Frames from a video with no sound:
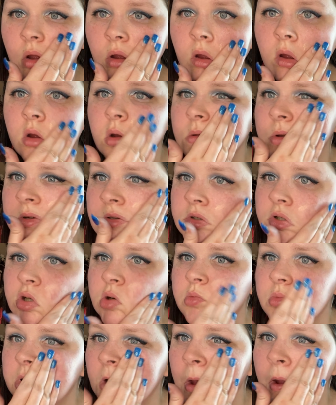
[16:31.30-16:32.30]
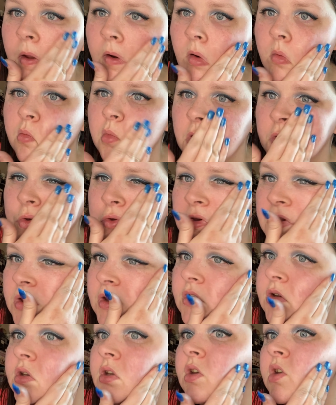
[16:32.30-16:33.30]
I'm just gonna apply it on my
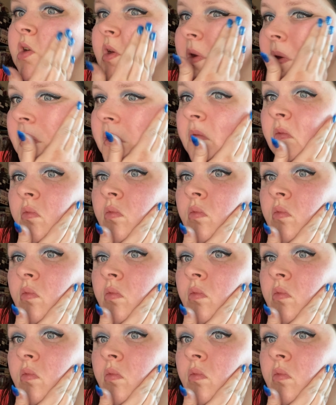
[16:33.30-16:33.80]
cheeks here.